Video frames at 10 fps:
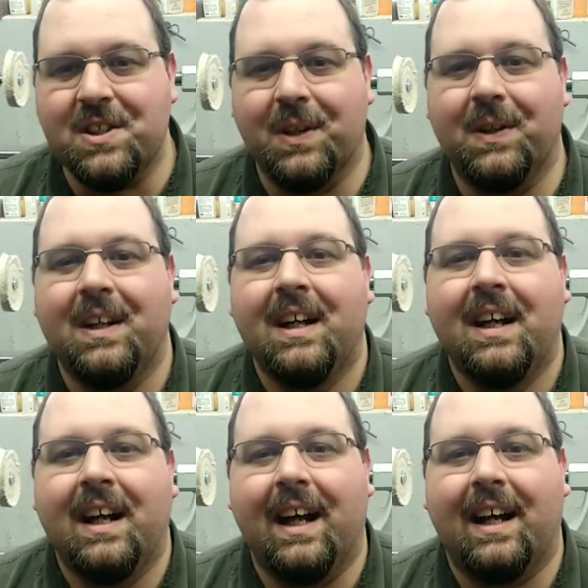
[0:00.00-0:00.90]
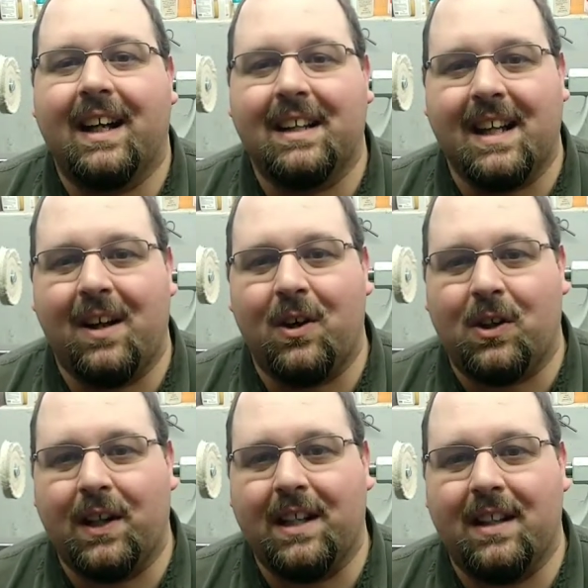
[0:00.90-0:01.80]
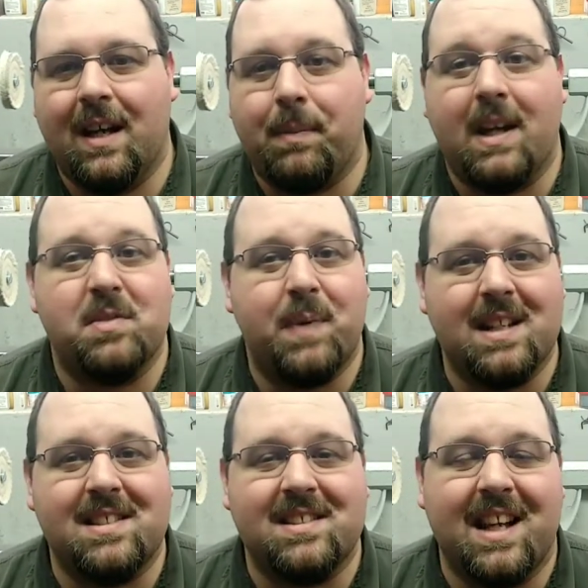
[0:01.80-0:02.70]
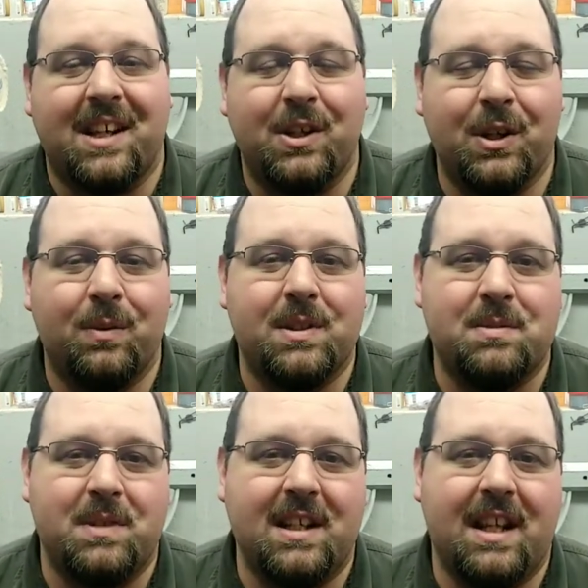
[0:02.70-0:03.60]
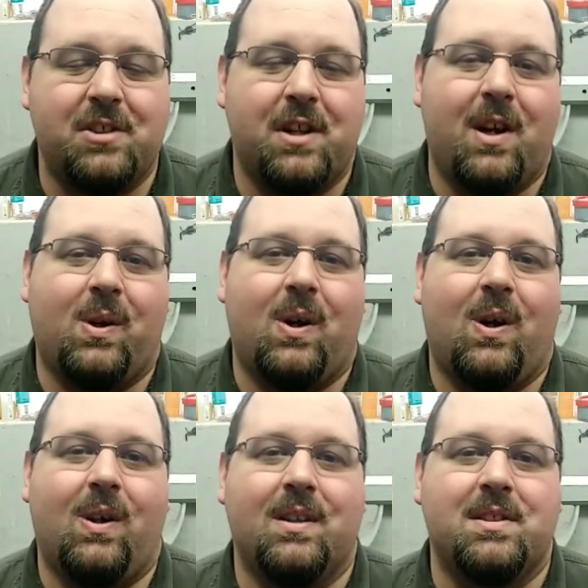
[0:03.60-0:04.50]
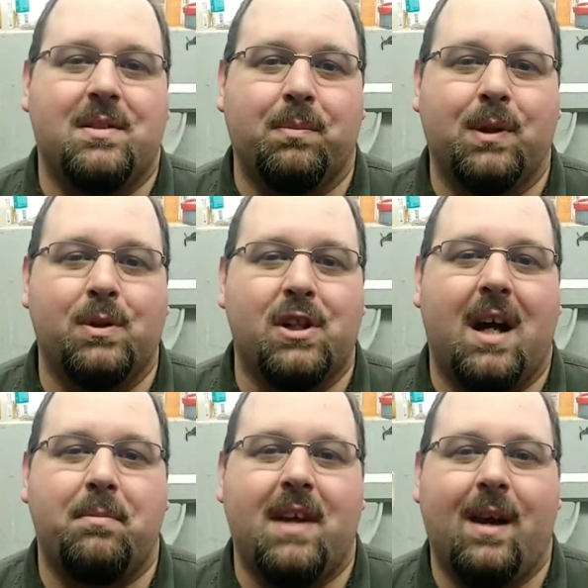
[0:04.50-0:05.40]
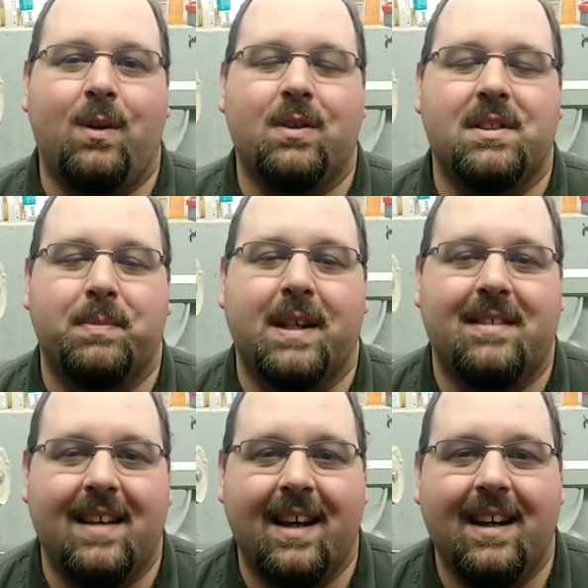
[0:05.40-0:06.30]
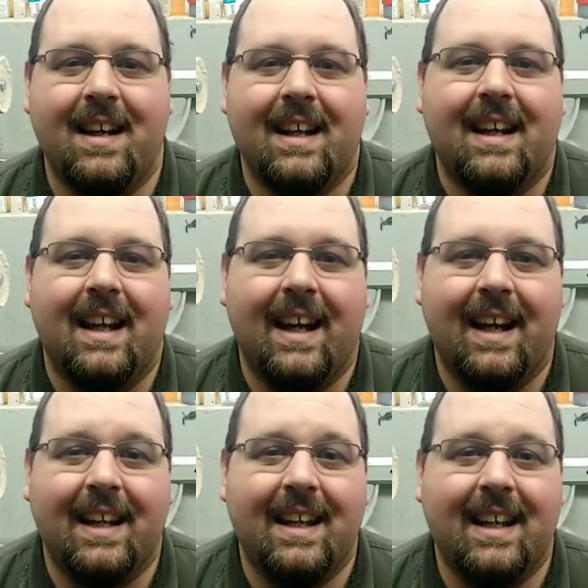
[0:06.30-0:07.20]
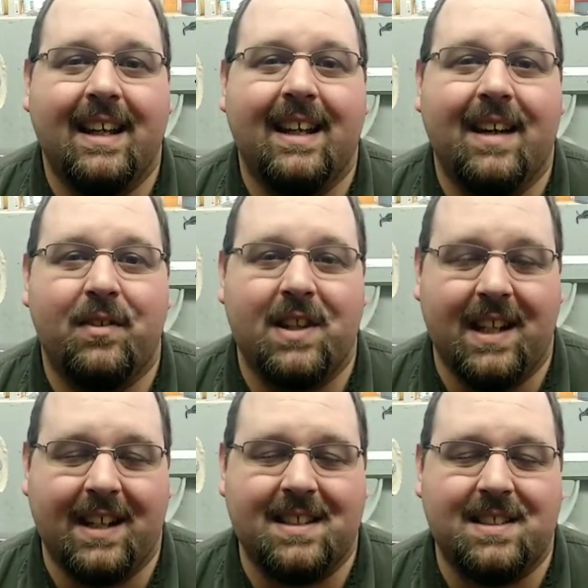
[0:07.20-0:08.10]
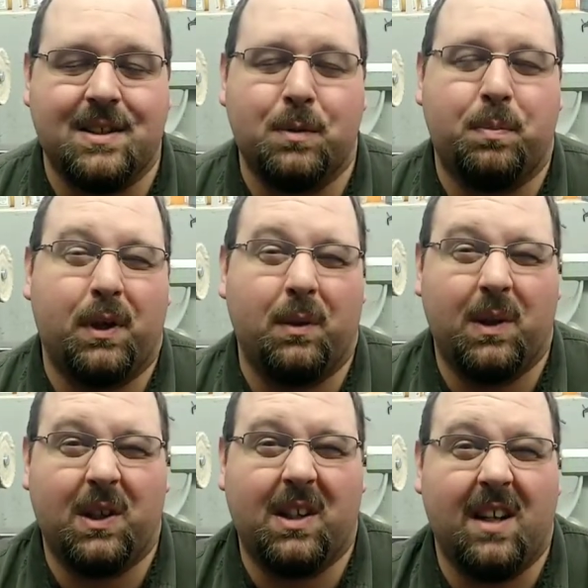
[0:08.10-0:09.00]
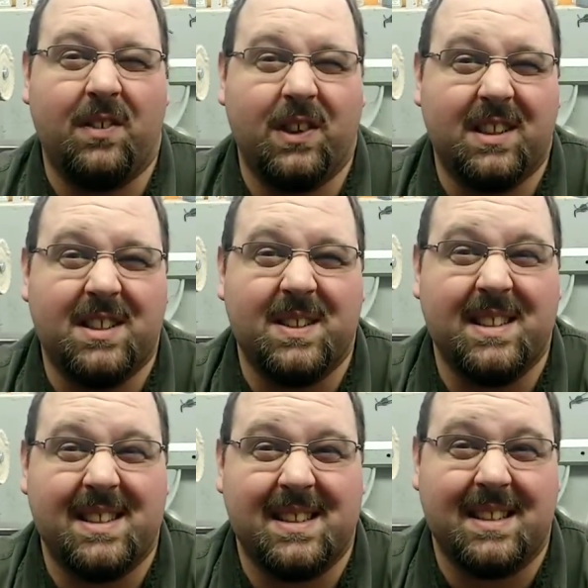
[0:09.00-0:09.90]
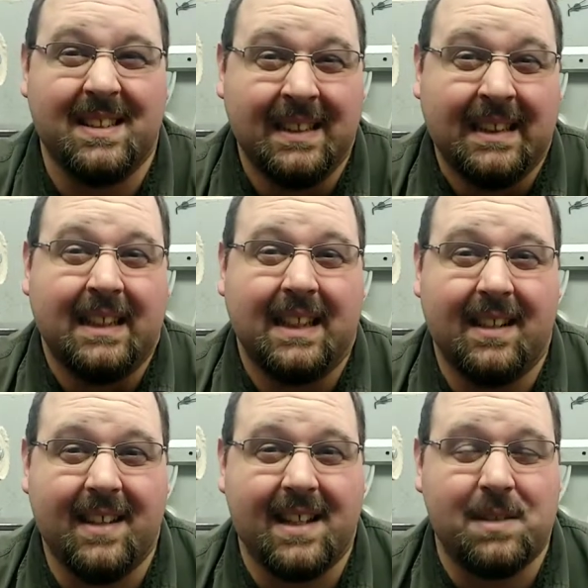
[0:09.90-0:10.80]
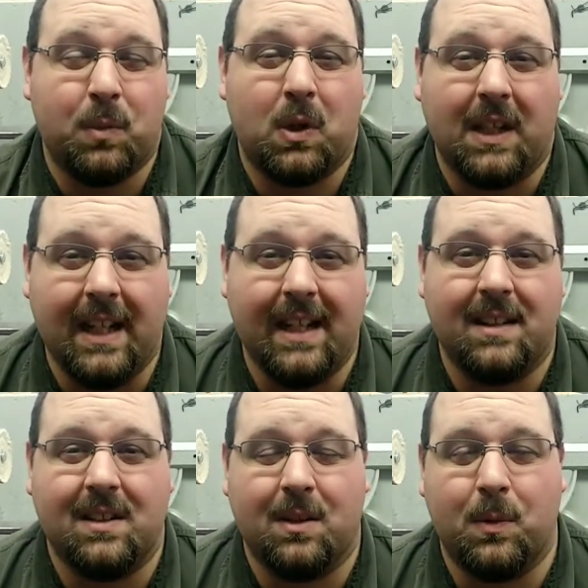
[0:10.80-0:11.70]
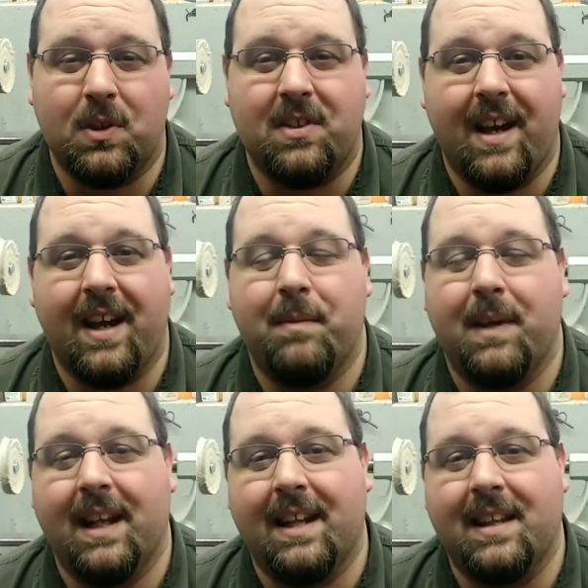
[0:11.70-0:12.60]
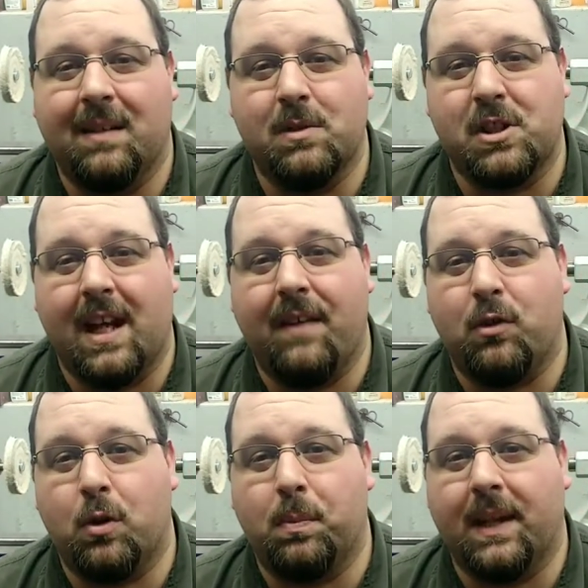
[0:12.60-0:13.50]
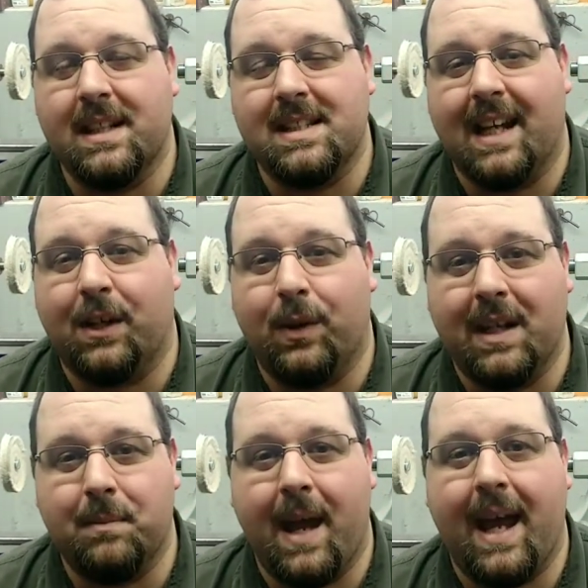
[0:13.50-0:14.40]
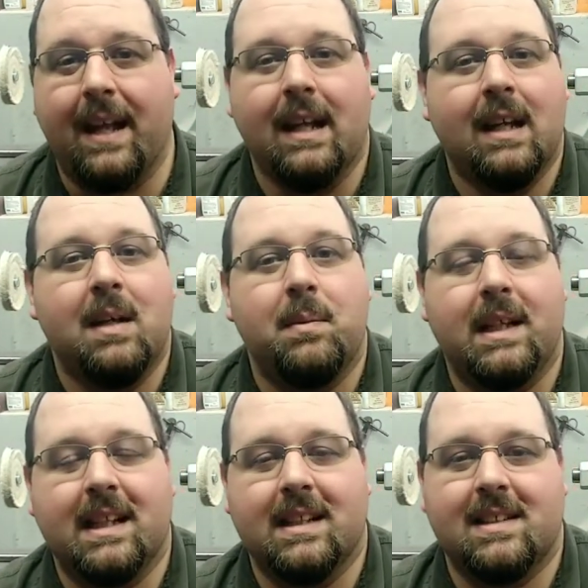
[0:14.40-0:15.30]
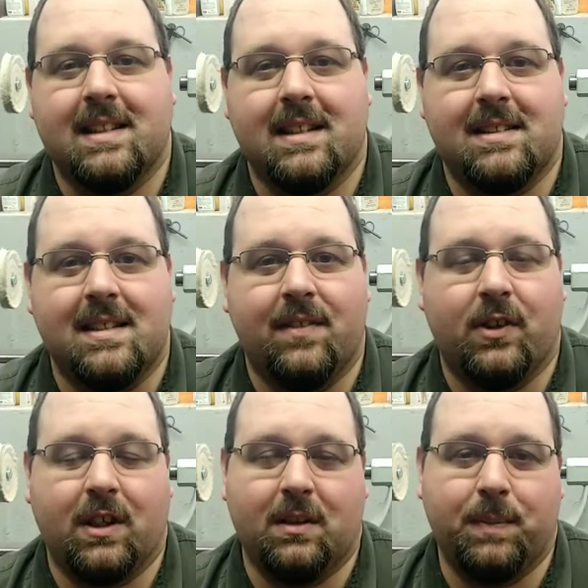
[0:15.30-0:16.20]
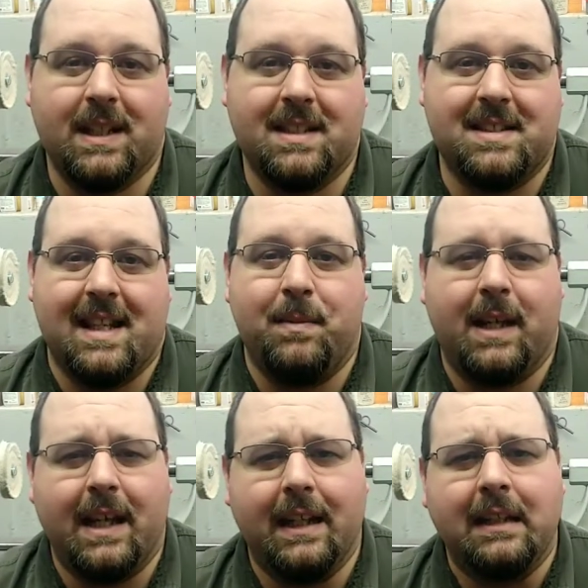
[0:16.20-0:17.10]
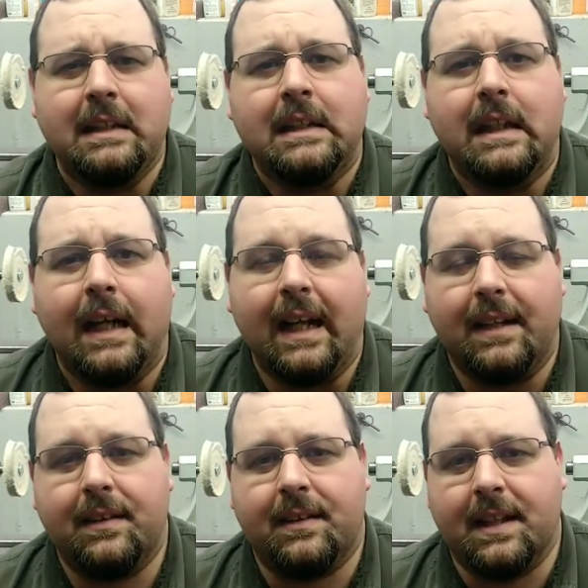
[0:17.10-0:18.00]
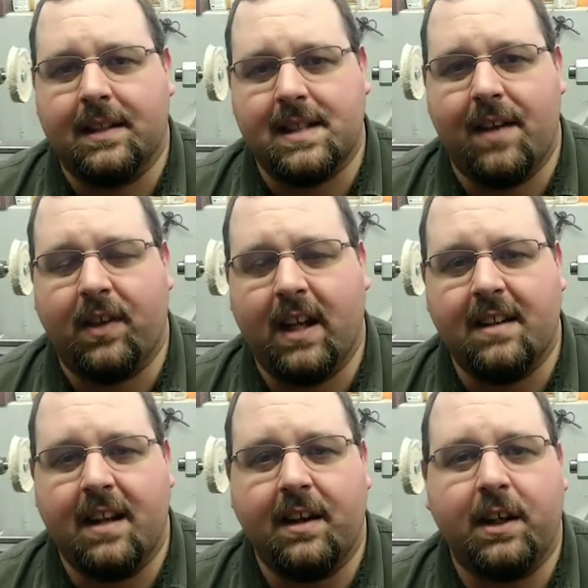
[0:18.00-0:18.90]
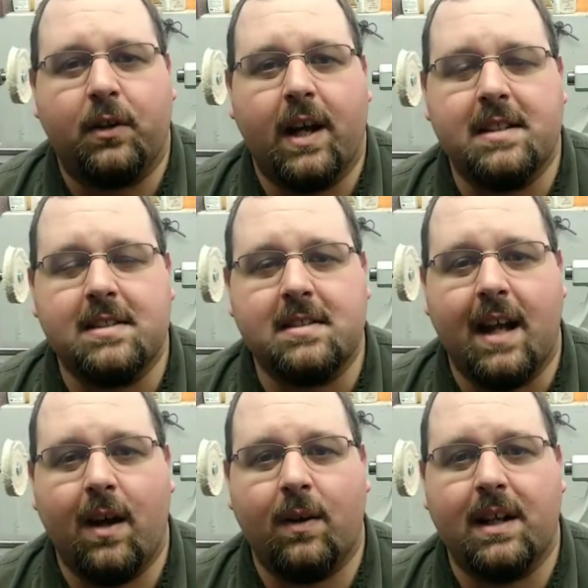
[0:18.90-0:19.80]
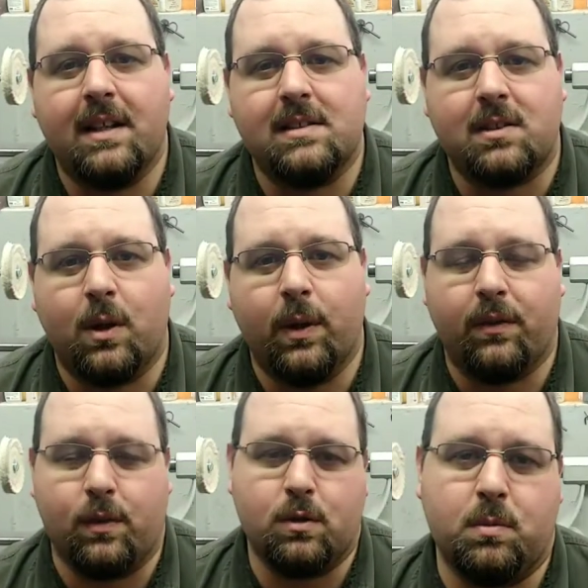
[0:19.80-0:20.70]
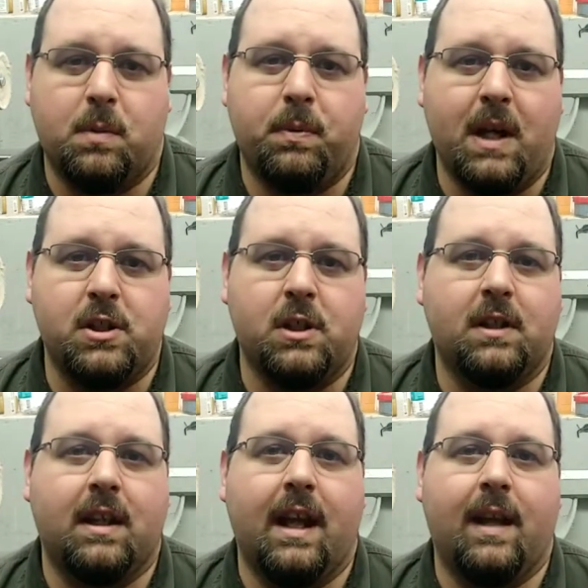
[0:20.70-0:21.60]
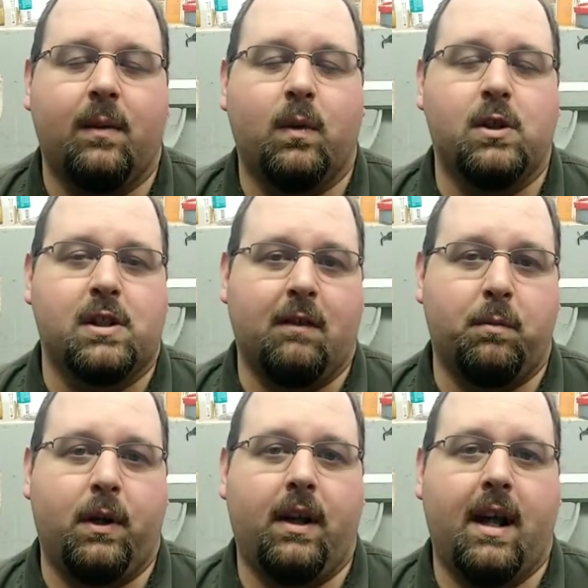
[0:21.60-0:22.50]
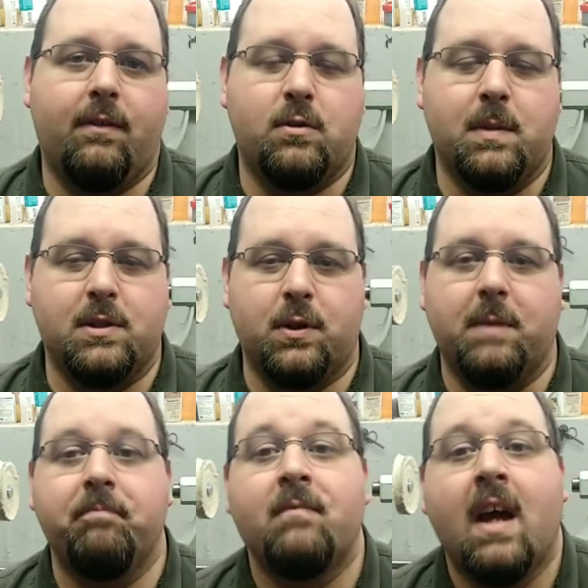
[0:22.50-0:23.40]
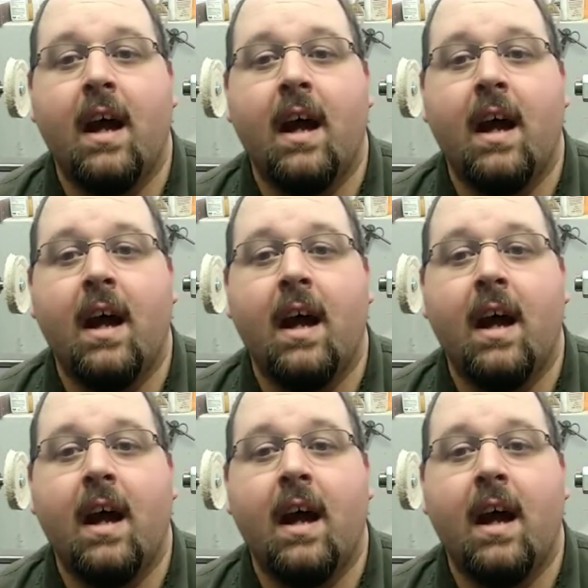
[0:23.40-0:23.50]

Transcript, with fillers: so uh, got that all cleaned up as best as I could with some denatured alcohol and some blue shop towels, but uh, uh, everything is still pretty well covered. So it's going to take some more cleaning, a little more time, and I think I'm just going to have to replace that green mat because it's never going to be the same again. I think it's having an identity crisis now. It's going some depression, and we're just going to put it out of its misery.